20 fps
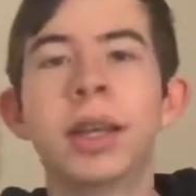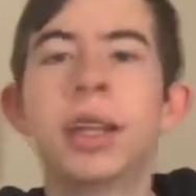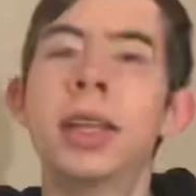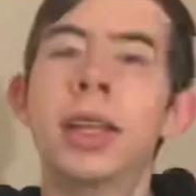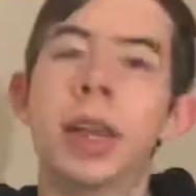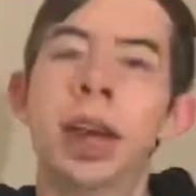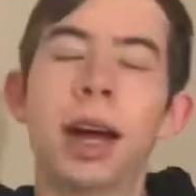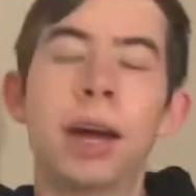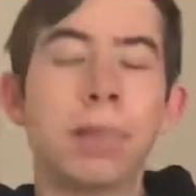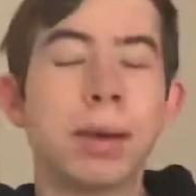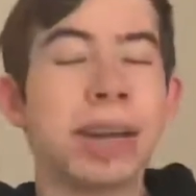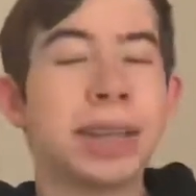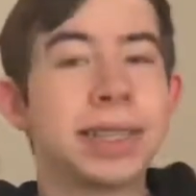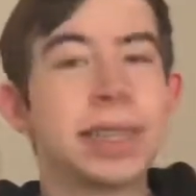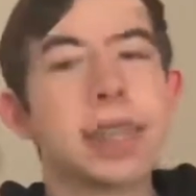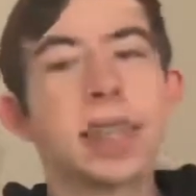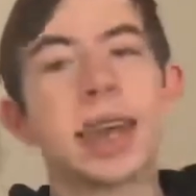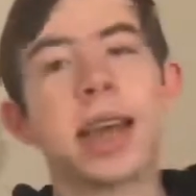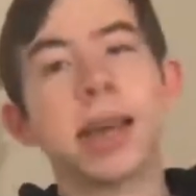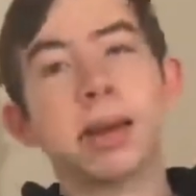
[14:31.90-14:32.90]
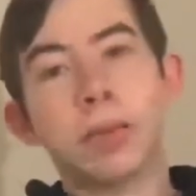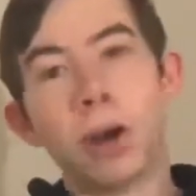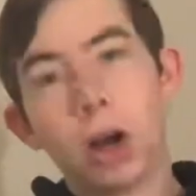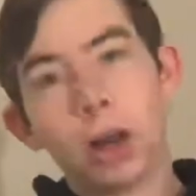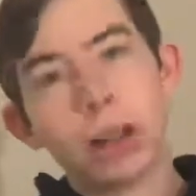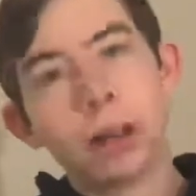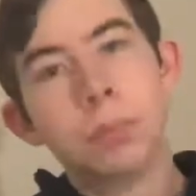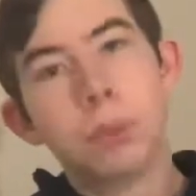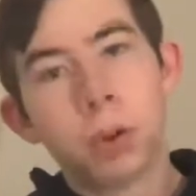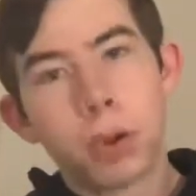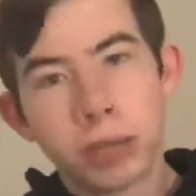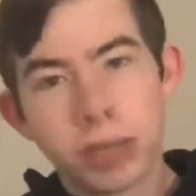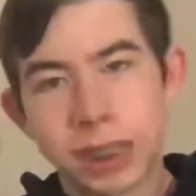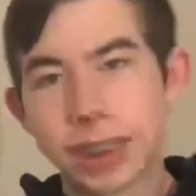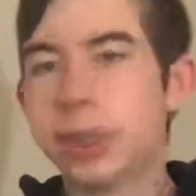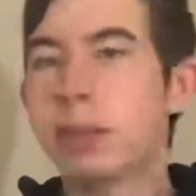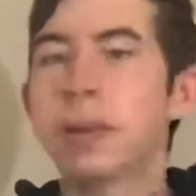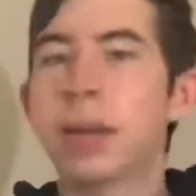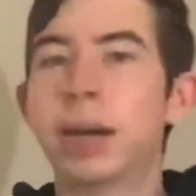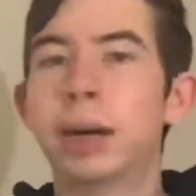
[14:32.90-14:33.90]
I said that I'm all aboard
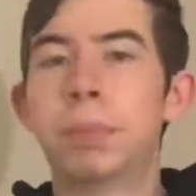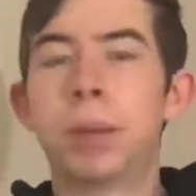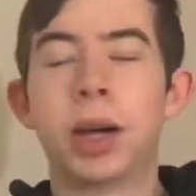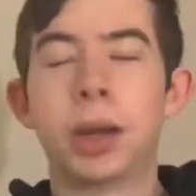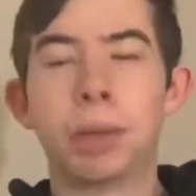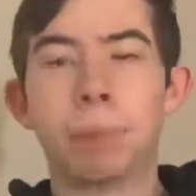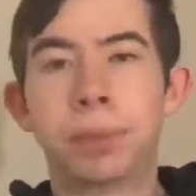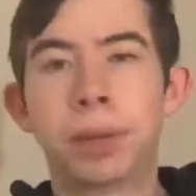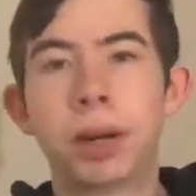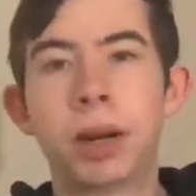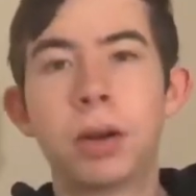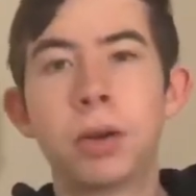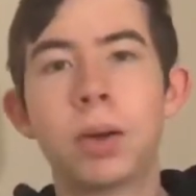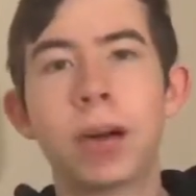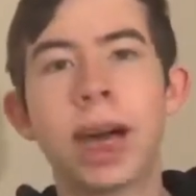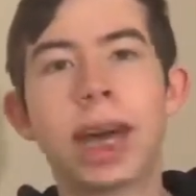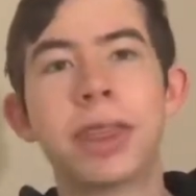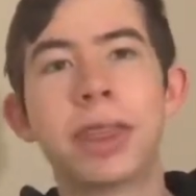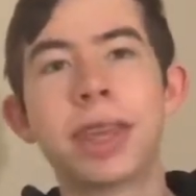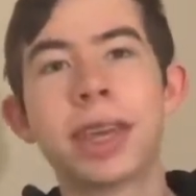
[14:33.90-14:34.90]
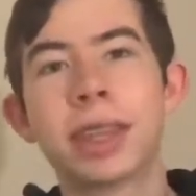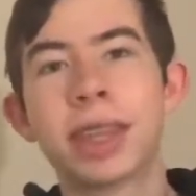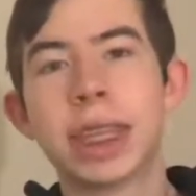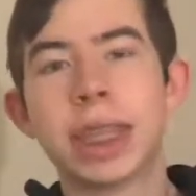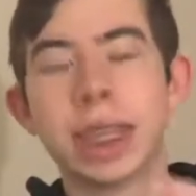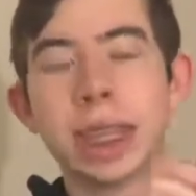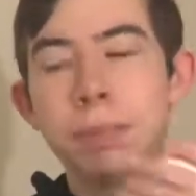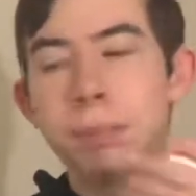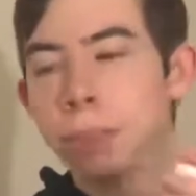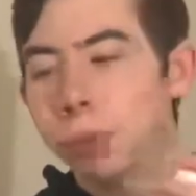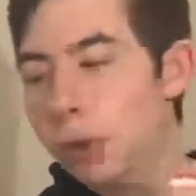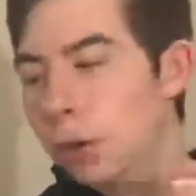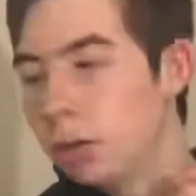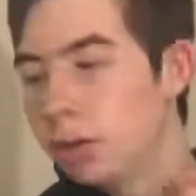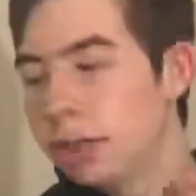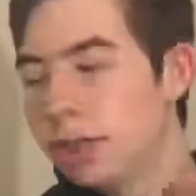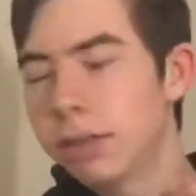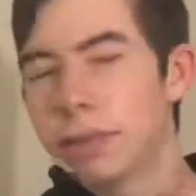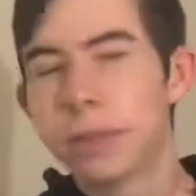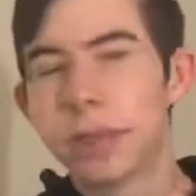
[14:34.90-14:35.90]
Team AirPod Pro. I think that the
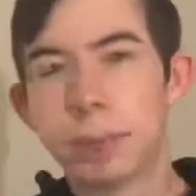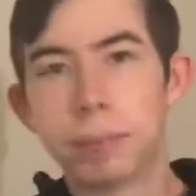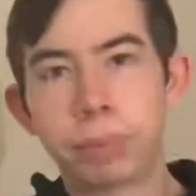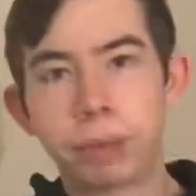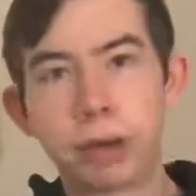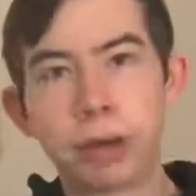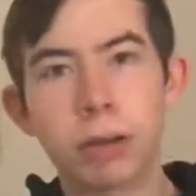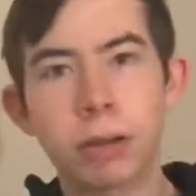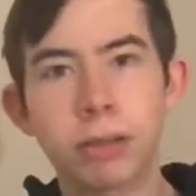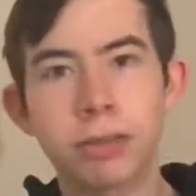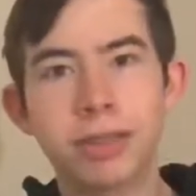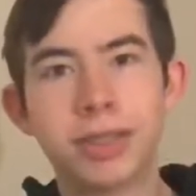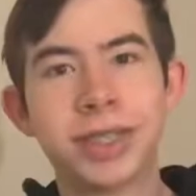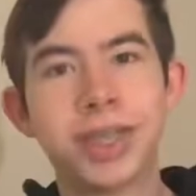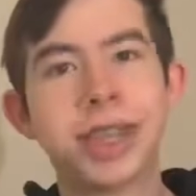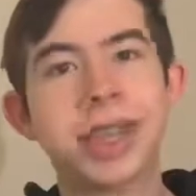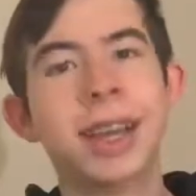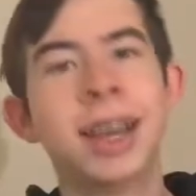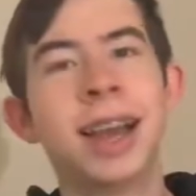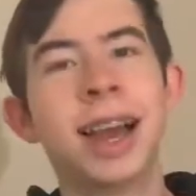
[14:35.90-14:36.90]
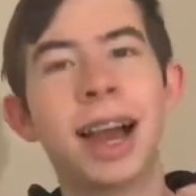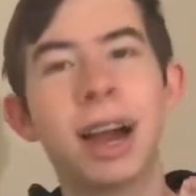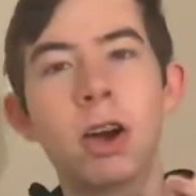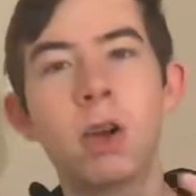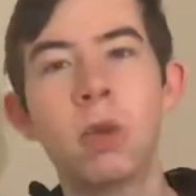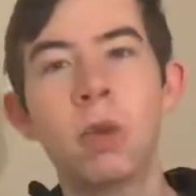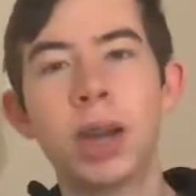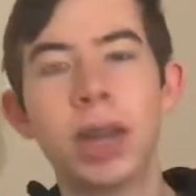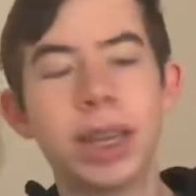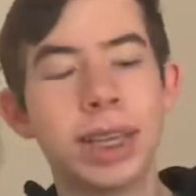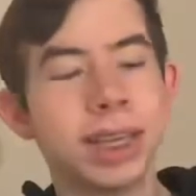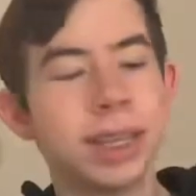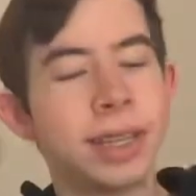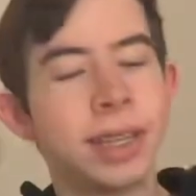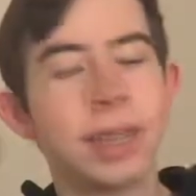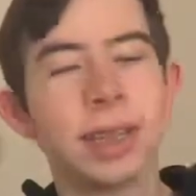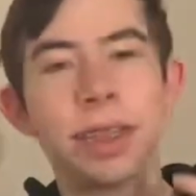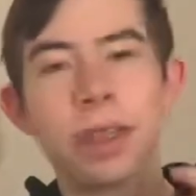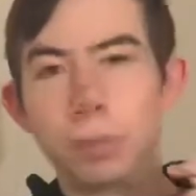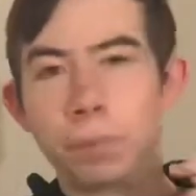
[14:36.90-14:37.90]
pros of the pros outweigh
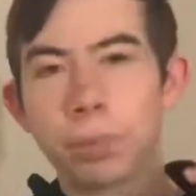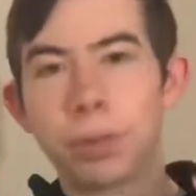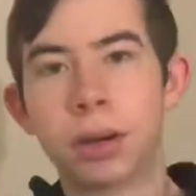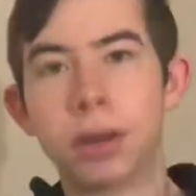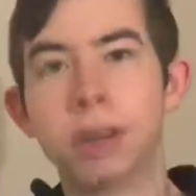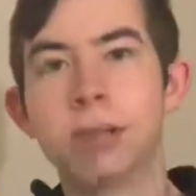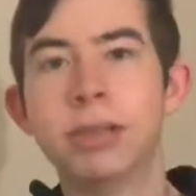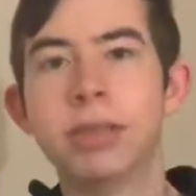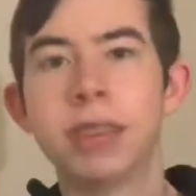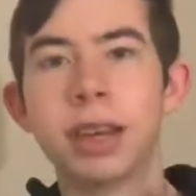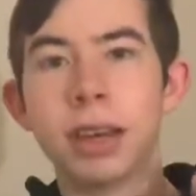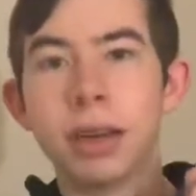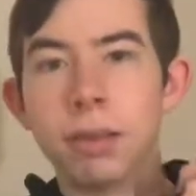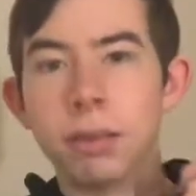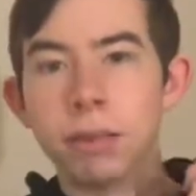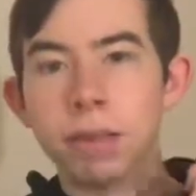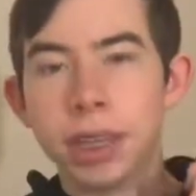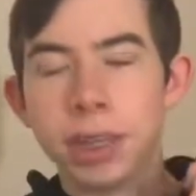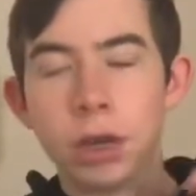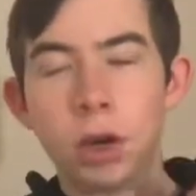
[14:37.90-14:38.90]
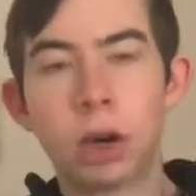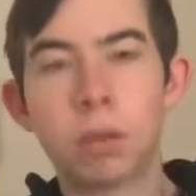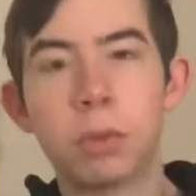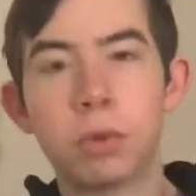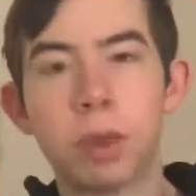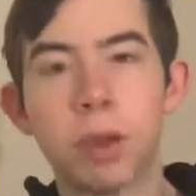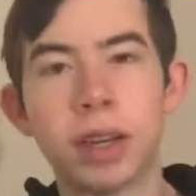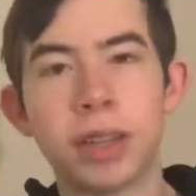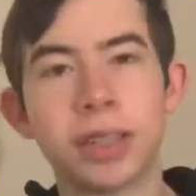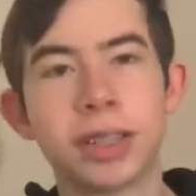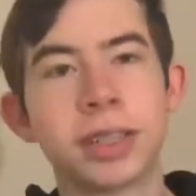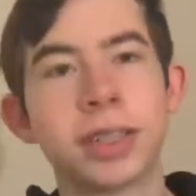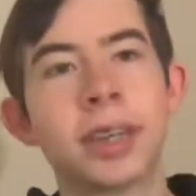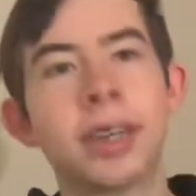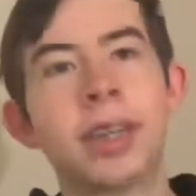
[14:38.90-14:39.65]
the pros of the normal ones.